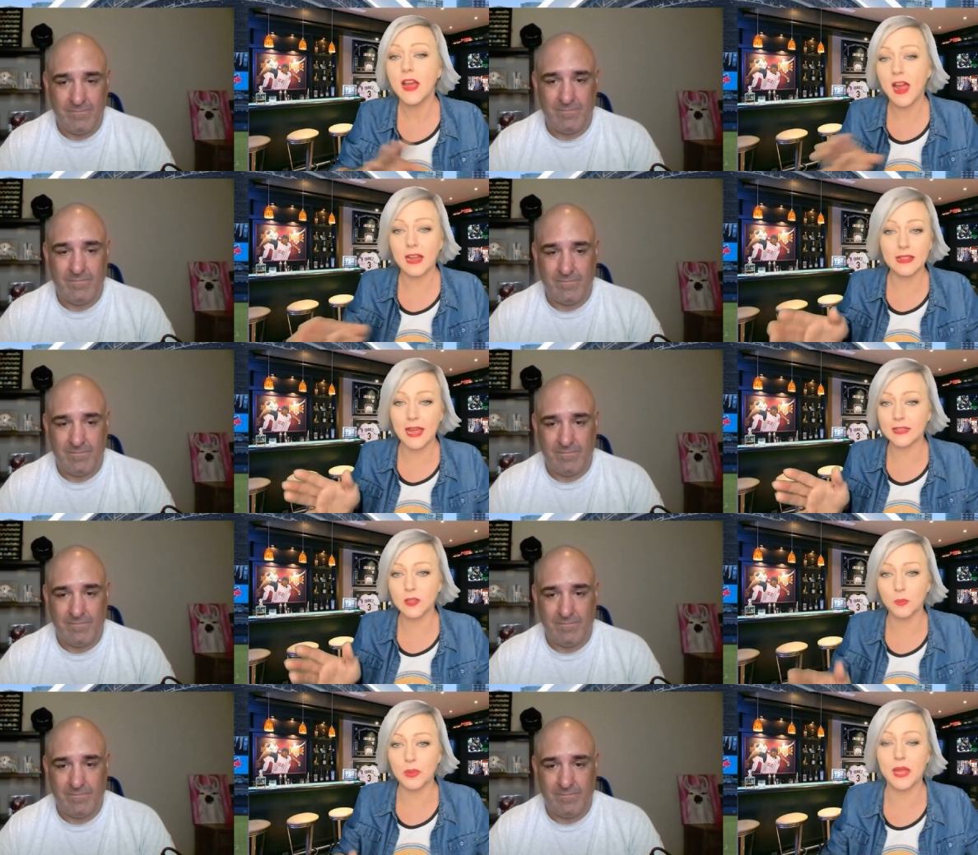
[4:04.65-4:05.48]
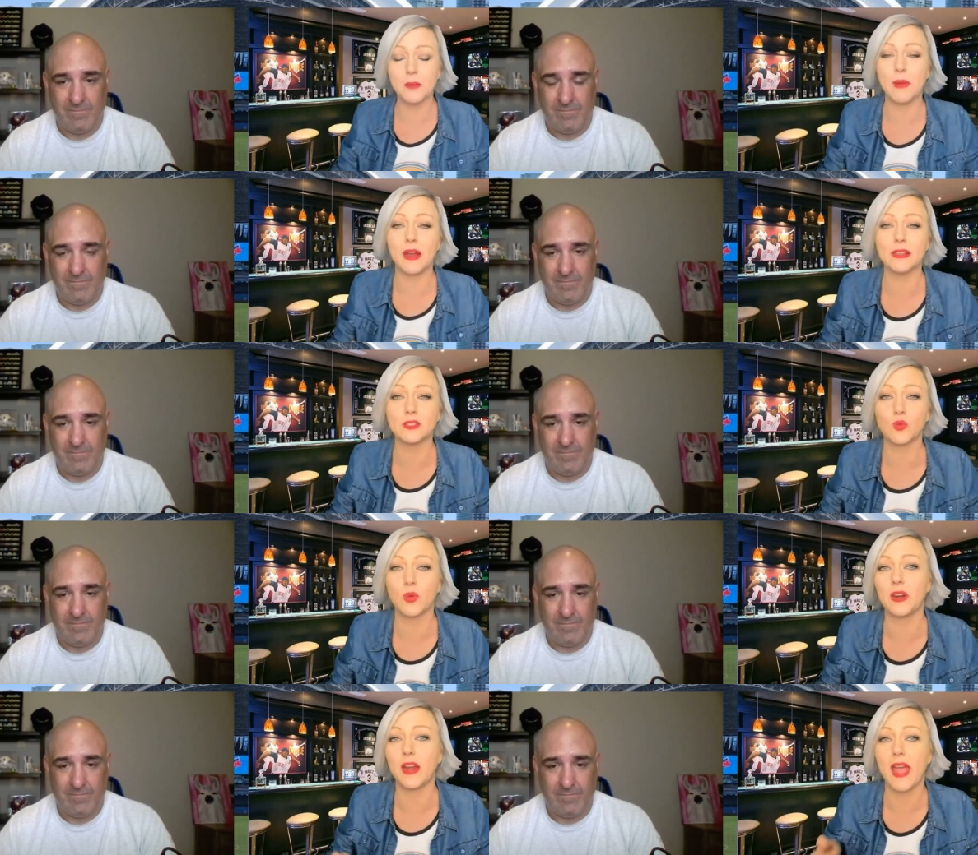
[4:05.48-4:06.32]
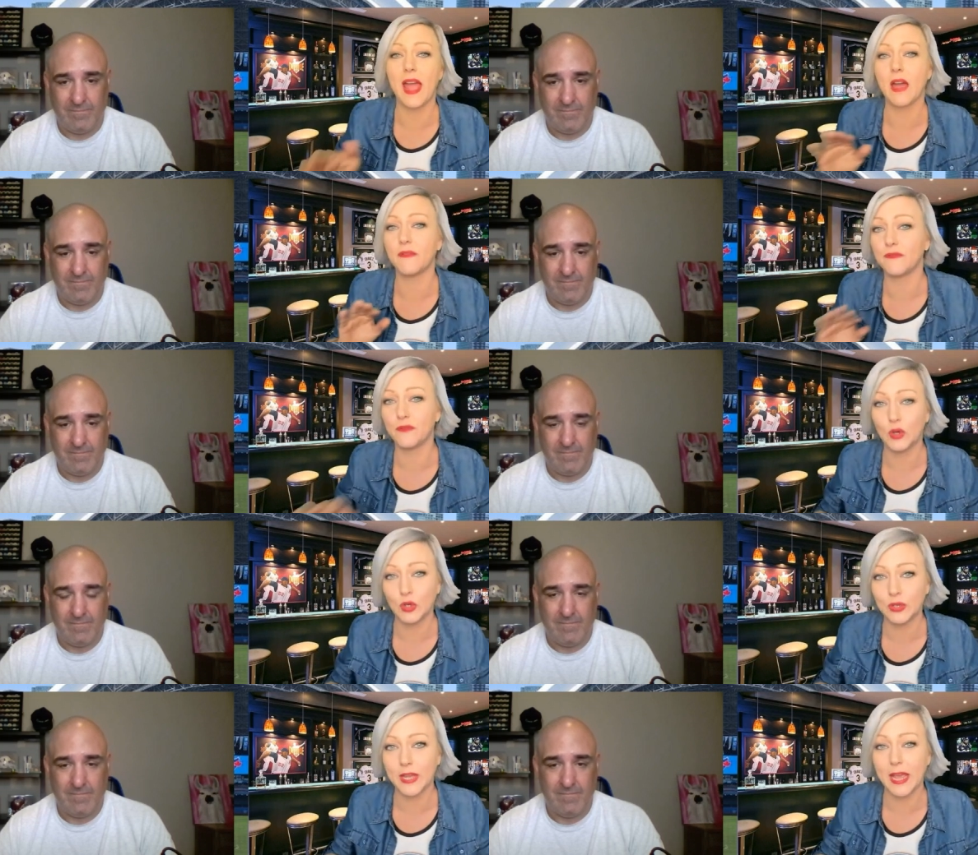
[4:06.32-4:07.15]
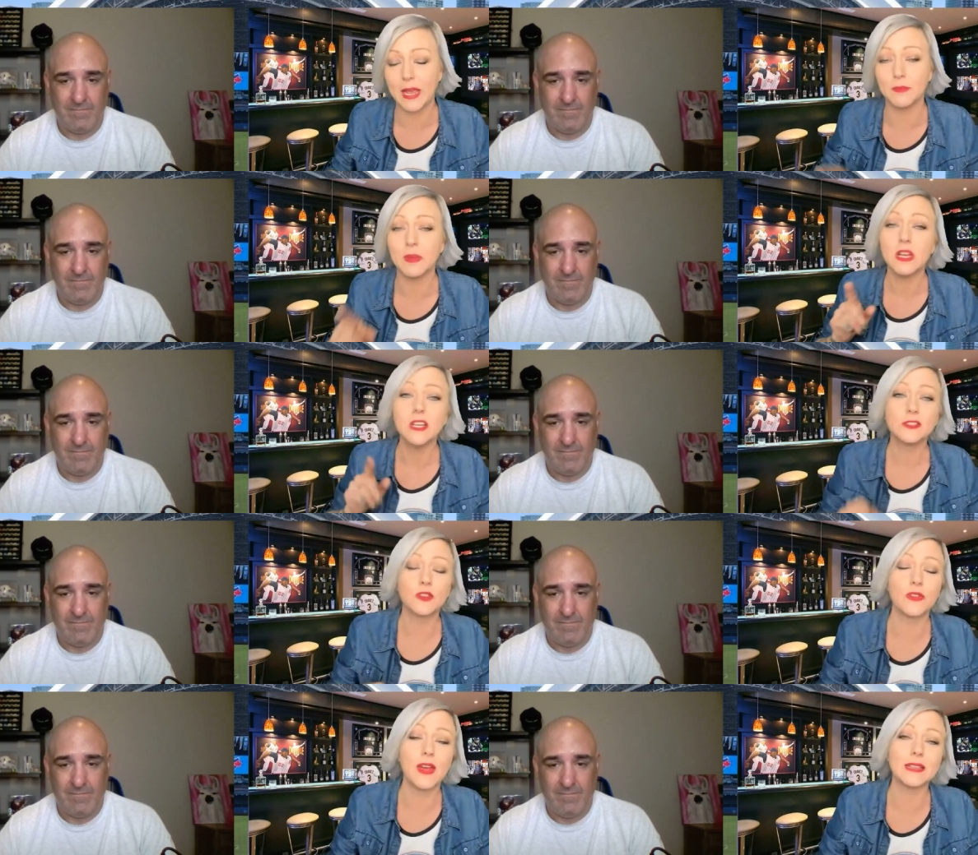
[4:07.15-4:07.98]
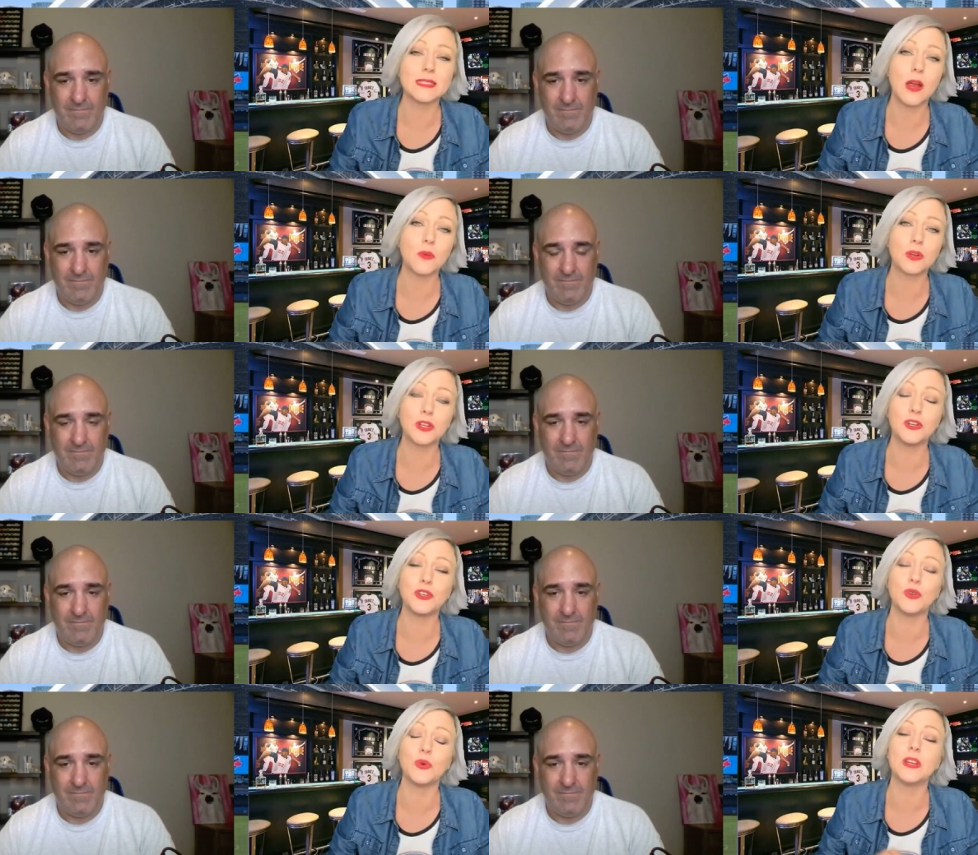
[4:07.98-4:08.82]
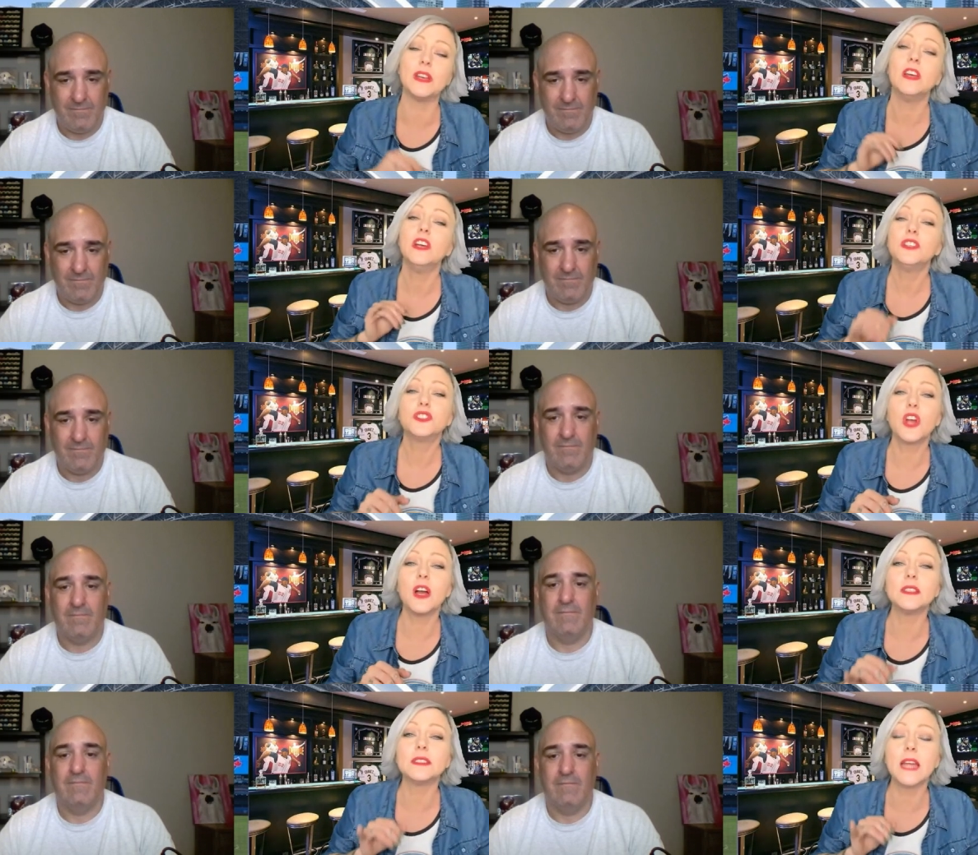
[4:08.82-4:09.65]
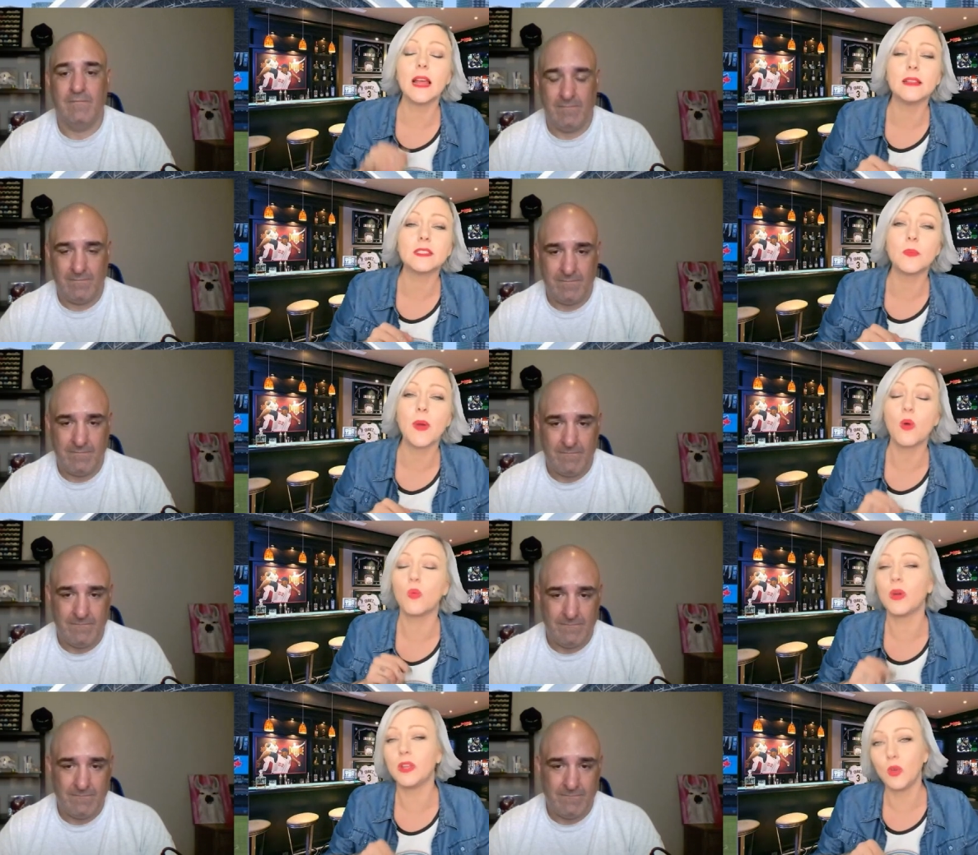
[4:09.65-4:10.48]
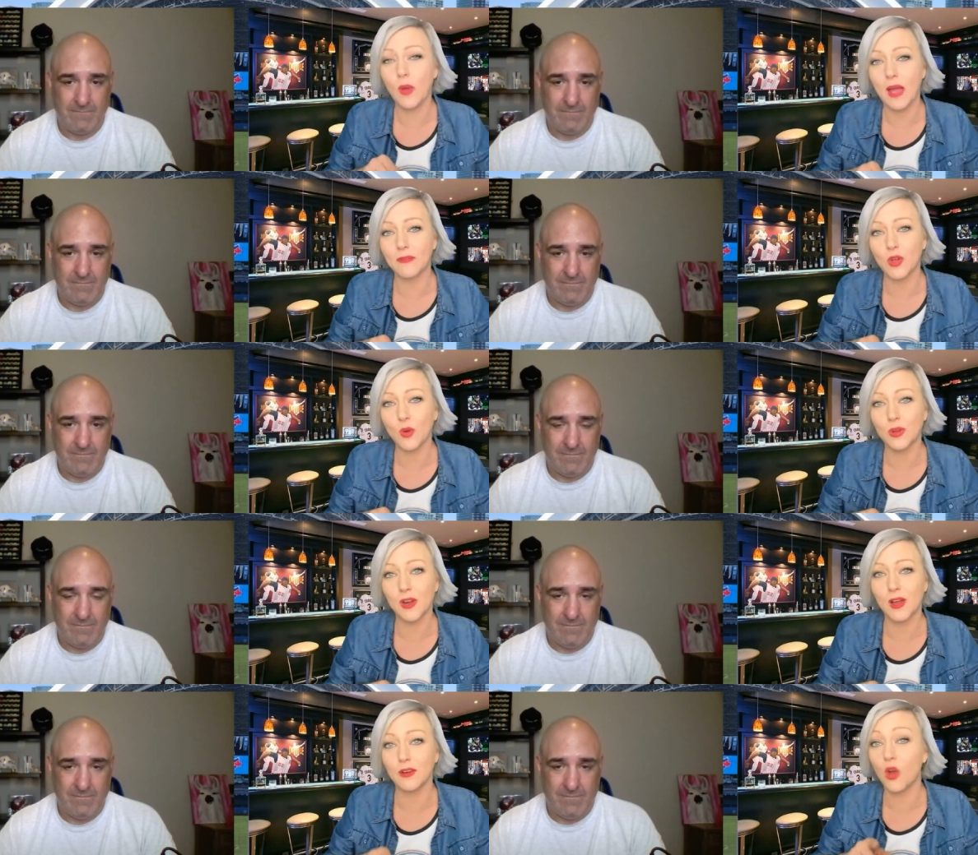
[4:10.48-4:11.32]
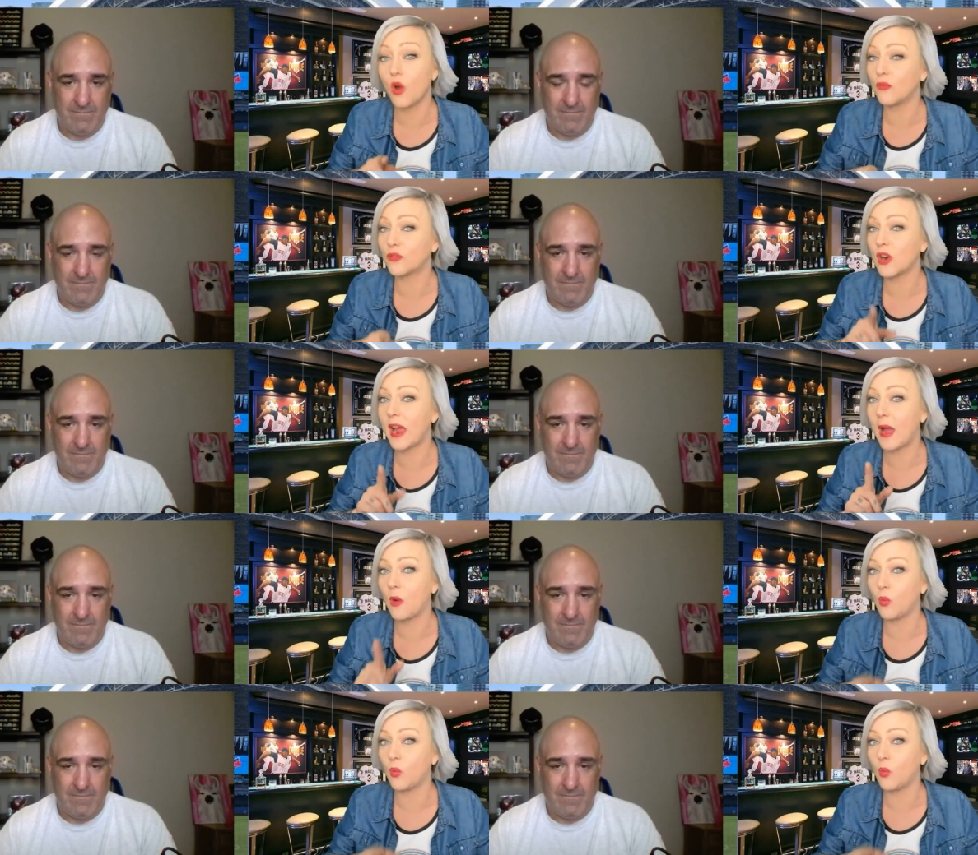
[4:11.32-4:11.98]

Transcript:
Speaker 1: I like the play minus one and a half full game. So that's how we're going to do it. Sean, tell us about what you have going on over at